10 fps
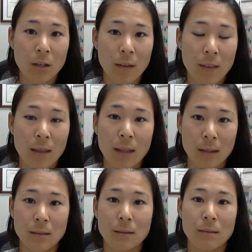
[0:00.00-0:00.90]
on that,
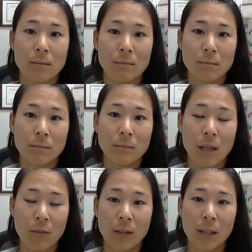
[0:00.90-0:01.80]
that's
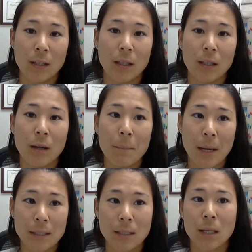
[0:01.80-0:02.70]
definitely a
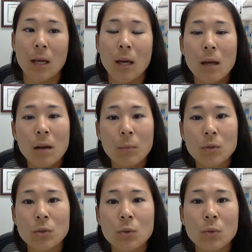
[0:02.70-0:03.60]
must. Number
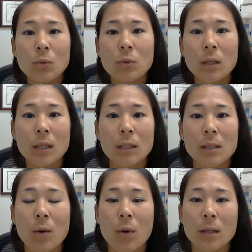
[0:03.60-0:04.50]
two is
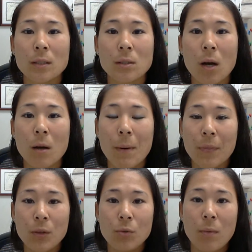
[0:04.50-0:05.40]
I wanted to talk about
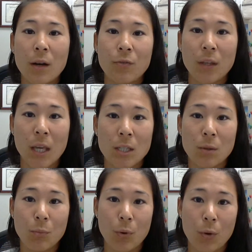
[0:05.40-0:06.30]
the new modification
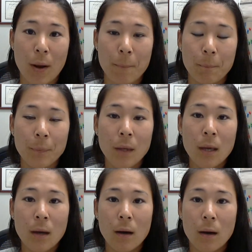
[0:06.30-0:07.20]
program.
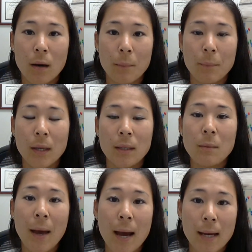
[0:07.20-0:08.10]
Um, in the
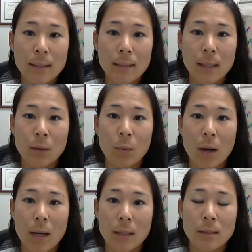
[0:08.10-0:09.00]
past, it
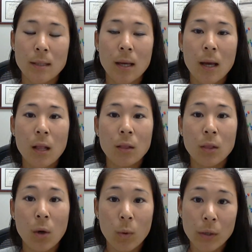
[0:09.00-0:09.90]
was
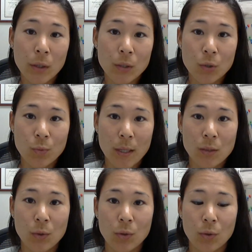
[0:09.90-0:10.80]
lower your interest rate.
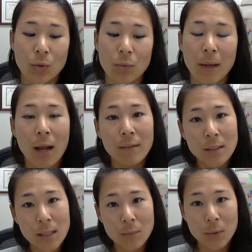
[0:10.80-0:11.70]
So, you know, you might have a
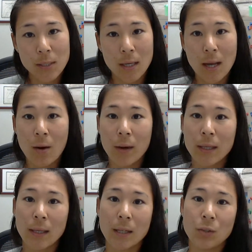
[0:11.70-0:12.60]
6% now, I
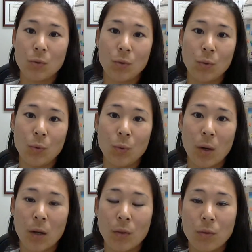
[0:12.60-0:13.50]
can get you to a